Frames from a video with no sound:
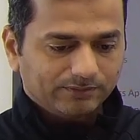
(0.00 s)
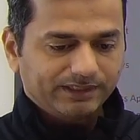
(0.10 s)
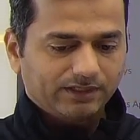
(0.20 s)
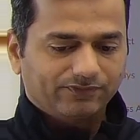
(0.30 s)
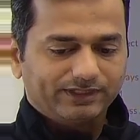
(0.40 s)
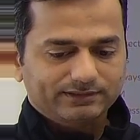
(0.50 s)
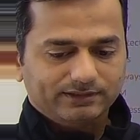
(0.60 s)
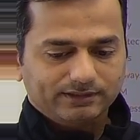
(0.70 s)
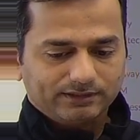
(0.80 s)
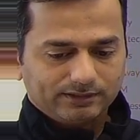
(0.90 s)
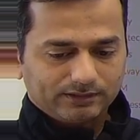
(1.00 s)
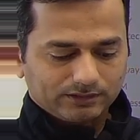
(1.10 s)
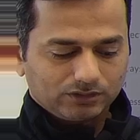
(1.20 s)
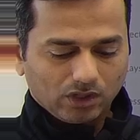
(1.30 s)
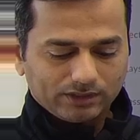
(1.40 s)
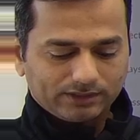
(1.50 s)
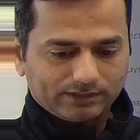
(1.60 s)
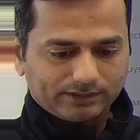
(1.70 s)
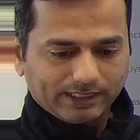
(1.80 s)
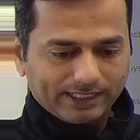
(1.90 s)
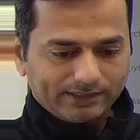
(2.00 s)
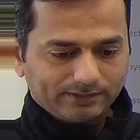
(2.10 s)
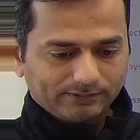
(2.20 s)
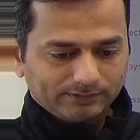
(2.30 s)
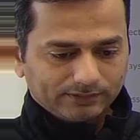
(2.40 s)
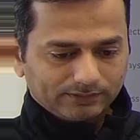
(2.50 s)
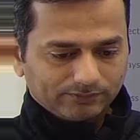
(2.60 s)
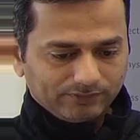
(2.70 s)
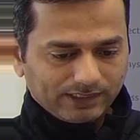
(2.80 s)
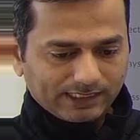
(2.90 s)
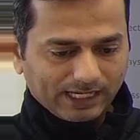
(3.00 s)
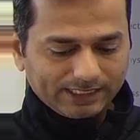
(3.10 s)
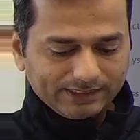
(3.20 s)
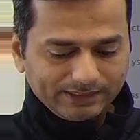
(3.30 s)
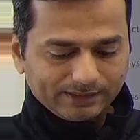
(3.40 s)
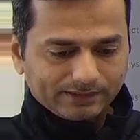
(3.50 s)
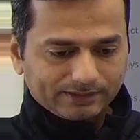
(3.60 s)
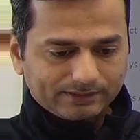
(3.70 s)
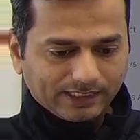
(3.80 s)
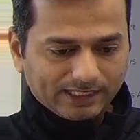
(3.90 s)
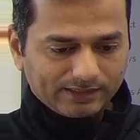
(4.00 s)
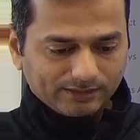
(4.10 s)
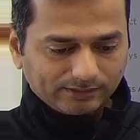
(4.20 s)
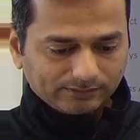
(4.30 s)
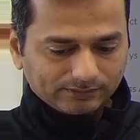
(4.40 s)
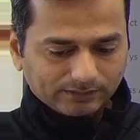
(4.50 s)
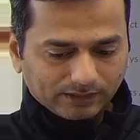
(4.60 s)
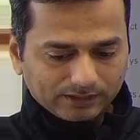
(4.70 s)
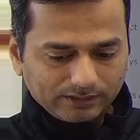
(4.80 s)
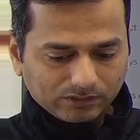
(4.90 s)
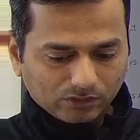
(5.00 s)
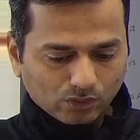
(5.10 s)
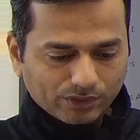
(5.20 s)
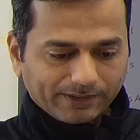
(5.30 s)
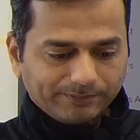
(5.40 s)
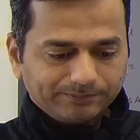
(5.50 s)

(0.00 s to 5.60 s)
sub interface dot 10 VLAN ID 10 and OK.